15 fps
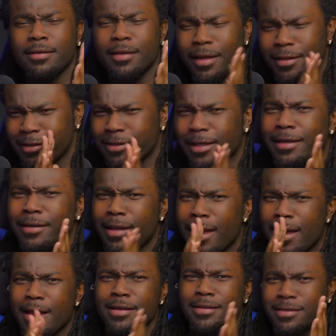like say
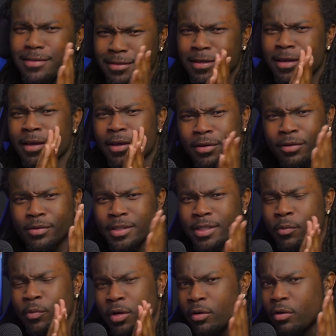less. You know what I'm
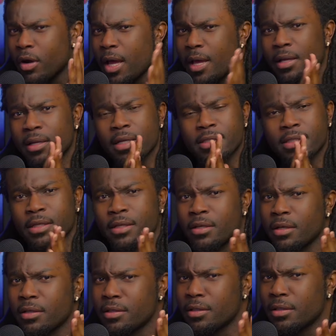saying? We're going to hey, listen,
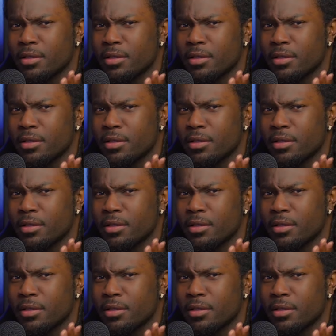your your